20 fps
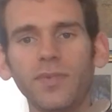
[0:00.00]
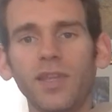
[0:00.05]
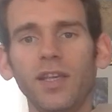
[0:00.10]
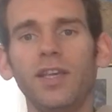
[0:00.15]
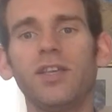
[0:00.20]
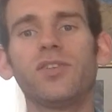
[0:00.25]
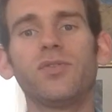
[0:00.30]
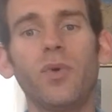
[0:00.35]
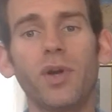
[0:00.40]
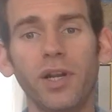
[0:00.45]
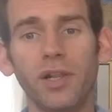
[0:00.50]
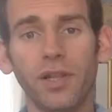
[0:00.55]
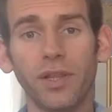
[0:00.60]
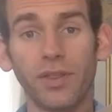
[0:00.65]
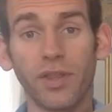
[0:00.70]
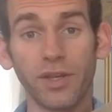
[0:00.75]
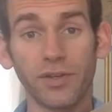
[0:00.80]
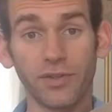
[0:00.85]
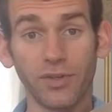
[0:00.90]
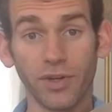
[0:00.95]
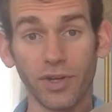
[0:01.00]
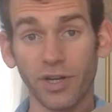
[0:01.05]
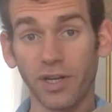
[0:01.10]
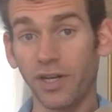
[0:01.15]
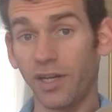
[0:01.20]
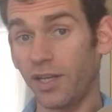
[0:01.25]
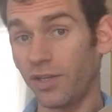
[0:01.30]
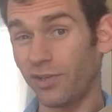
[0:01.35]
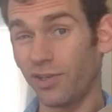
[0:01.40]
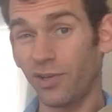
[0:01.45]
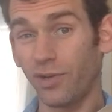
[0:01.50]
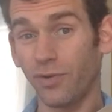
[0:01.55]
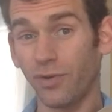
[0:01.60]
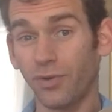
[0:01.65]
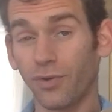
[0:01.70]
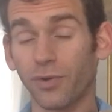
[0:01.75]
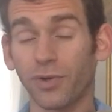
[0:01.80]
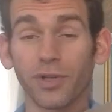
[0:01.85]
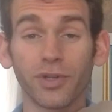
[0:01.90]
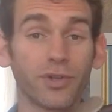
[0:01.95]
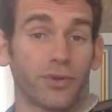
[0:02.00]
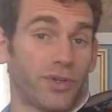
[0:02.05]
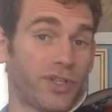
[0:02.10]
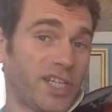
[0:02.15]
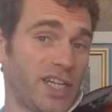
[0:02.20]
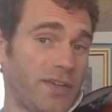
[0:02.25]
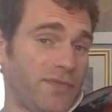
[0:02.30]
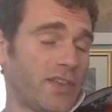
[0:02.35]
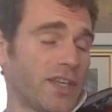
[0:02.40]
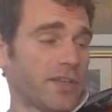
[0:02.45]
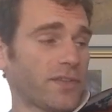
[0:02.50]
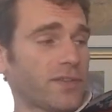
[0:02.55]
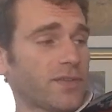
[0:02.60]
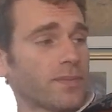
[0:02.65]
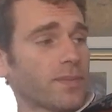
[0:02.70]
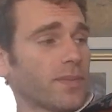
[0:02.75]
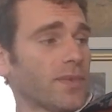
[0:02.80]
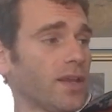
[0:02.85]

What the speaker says: is one of the things you're going to need to do in order to achieve this.